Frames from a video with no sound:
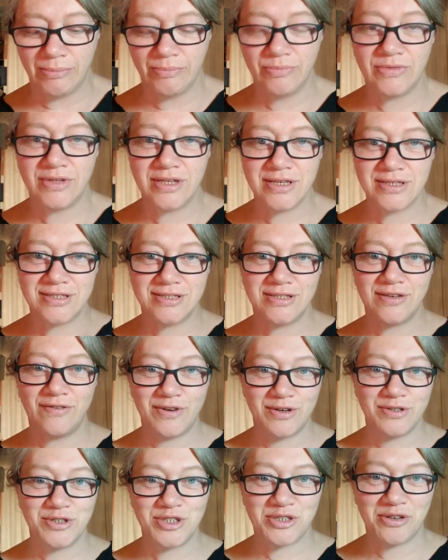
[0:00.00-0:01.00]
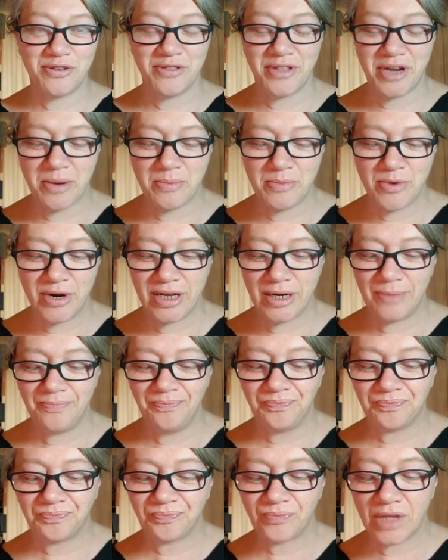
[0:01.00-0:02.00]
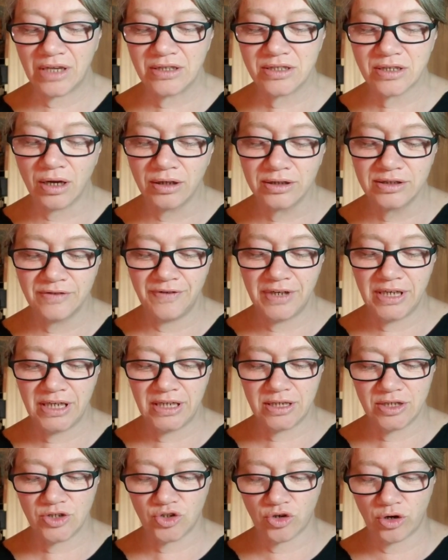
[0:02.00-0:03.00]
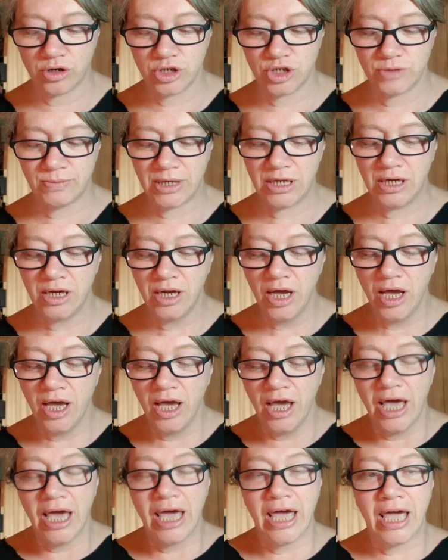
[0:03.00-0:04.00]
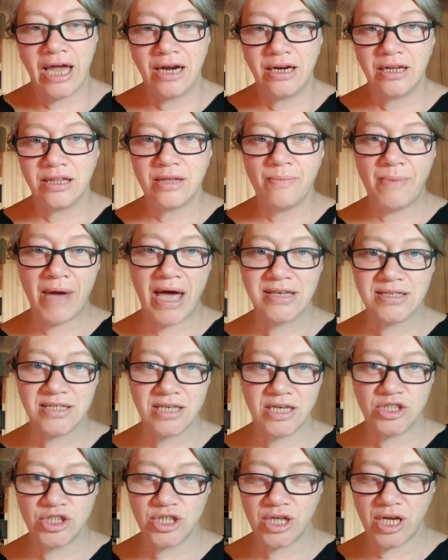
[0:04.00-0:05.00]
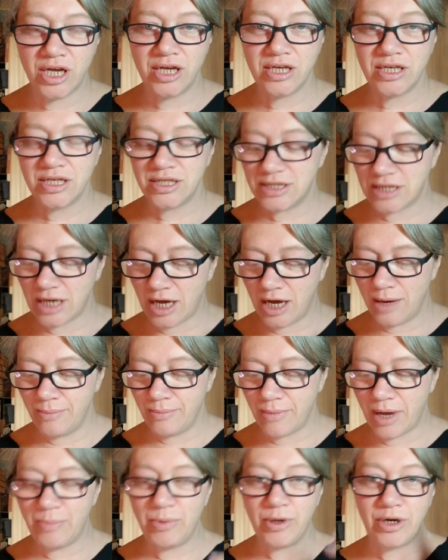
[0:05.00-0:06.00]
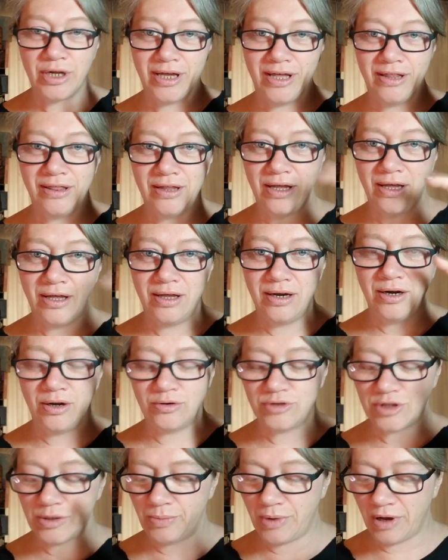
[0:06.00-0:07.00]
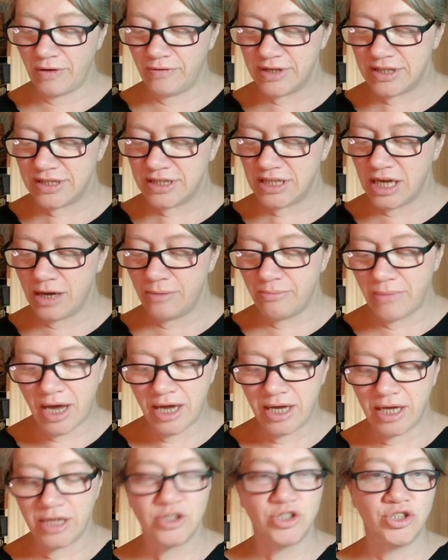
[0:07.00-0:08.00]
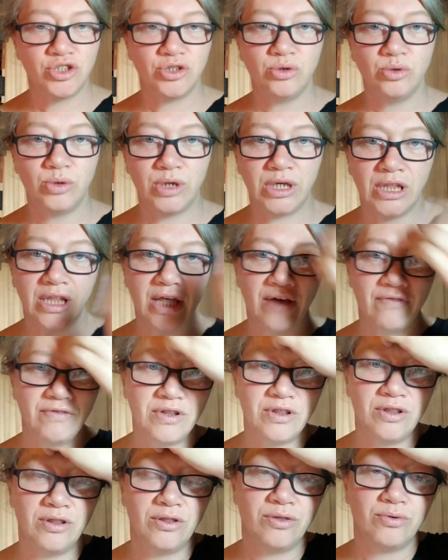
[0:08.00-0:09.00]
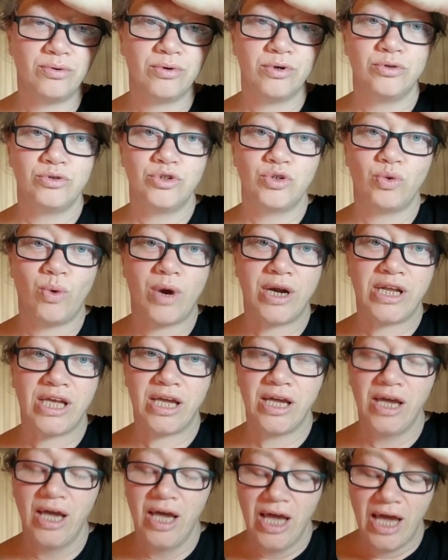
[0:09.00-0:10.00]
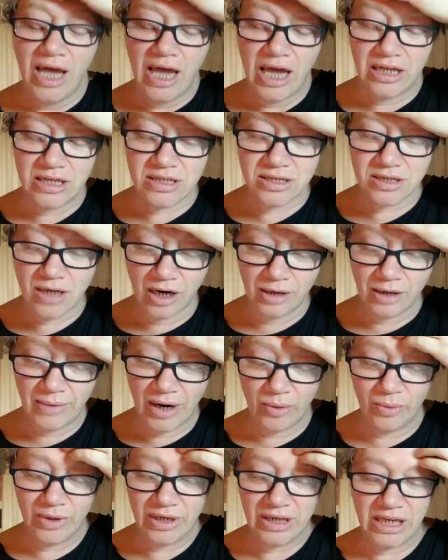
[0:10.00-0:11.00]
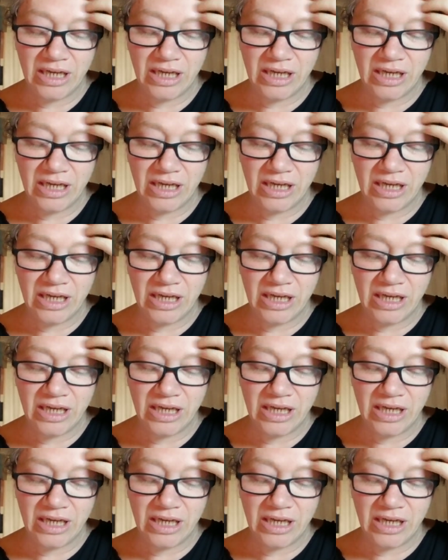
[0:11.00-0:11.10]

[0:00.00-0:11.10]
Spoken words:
this devotional that I'm reading. It's called Defeating Discouragement. And the passage, is, I put it in the notes above, is Nehemiah 2:11 through 20. And it's talking about when